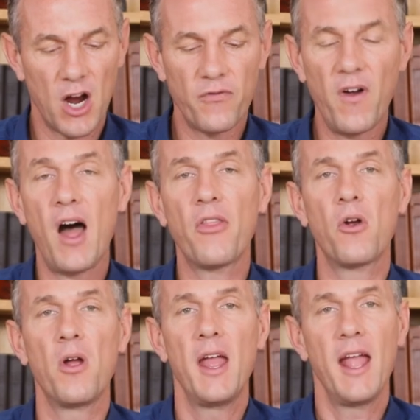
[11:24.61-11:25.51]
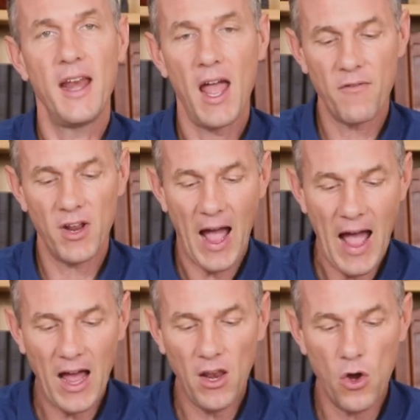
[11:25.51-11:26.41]
Our Father in heaven,
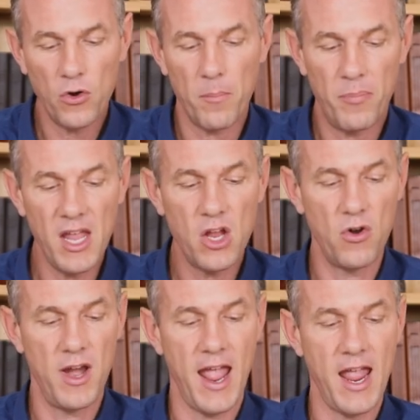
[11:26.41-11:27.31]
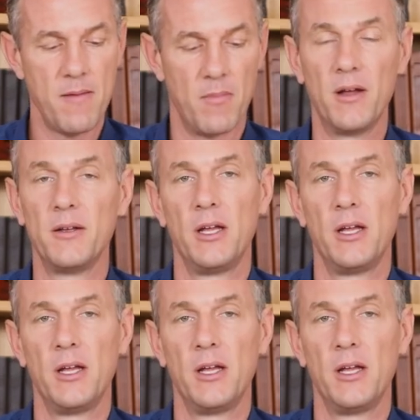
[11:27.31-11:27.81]
hallowed be your name.